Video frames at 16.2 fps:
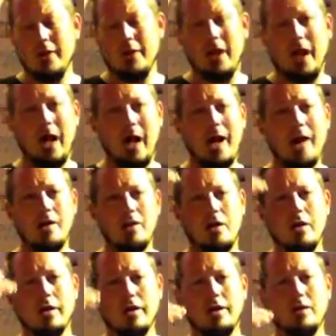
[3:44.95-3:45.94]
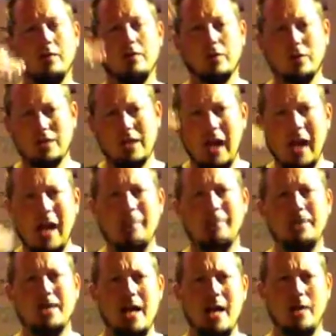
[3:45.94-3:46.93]
the hierarchy of the
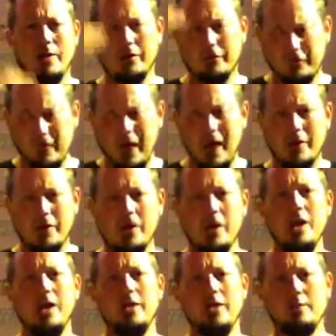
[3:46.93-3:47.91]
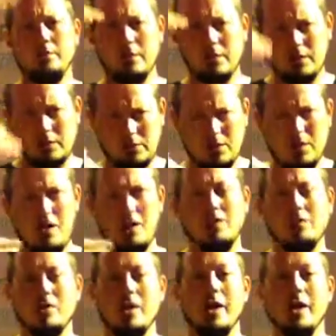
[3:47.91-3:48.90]
top down, the father, then the
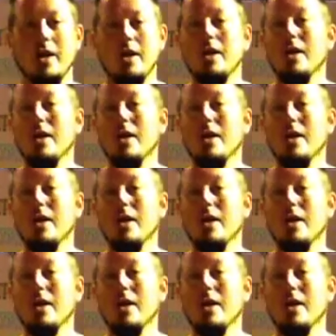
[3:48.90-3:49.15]
son, right?